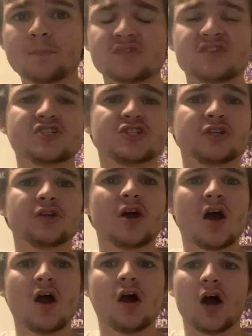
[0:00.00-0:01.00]
position,
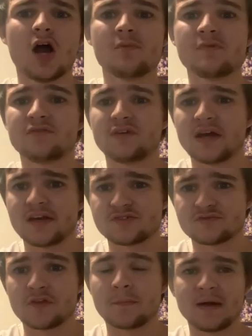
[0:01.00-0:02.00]
home
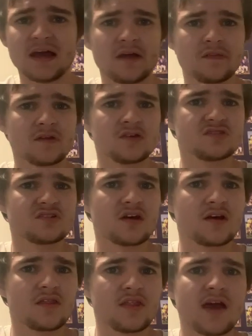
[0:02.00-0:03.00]
advantage for the Panthers.
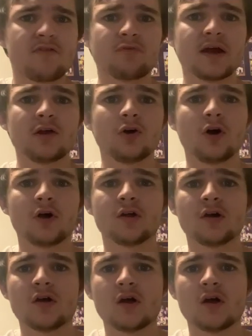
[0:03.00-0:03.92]
They're red hot.